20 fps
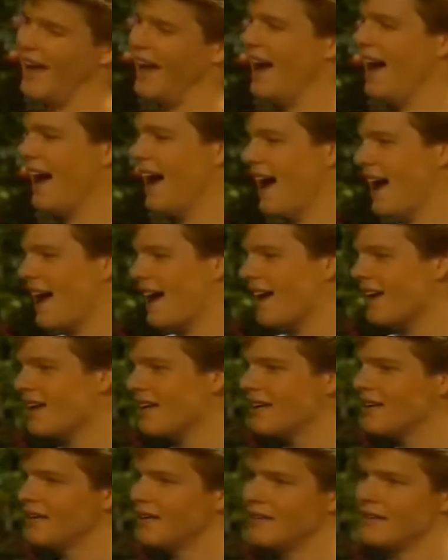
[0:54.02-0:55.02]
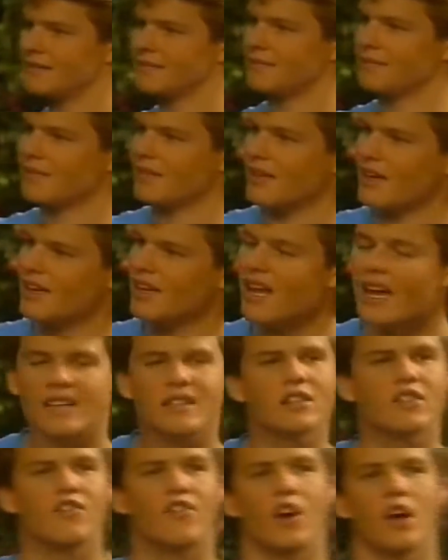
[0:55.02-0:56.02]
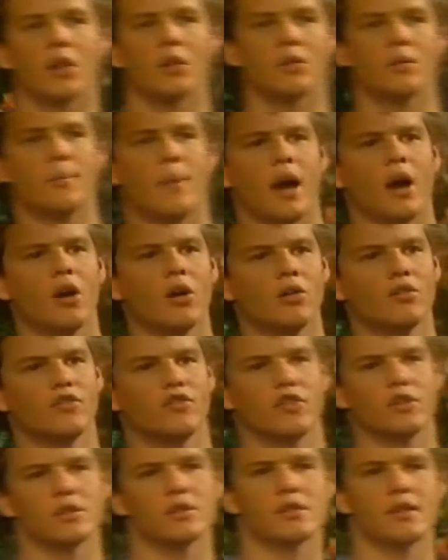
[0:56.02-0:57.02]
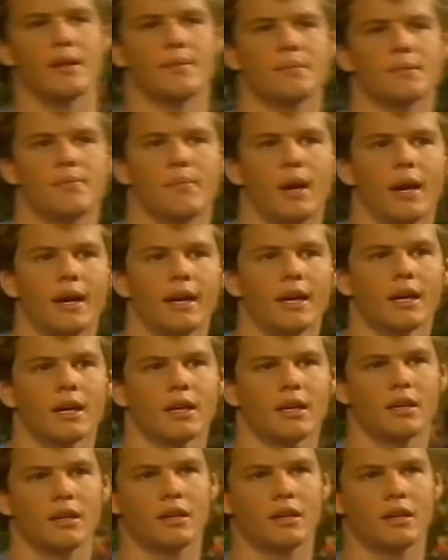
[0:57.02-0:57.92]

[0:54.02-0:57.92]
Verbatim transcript: Ah, I'd like to follow in my own footsteps, Mike.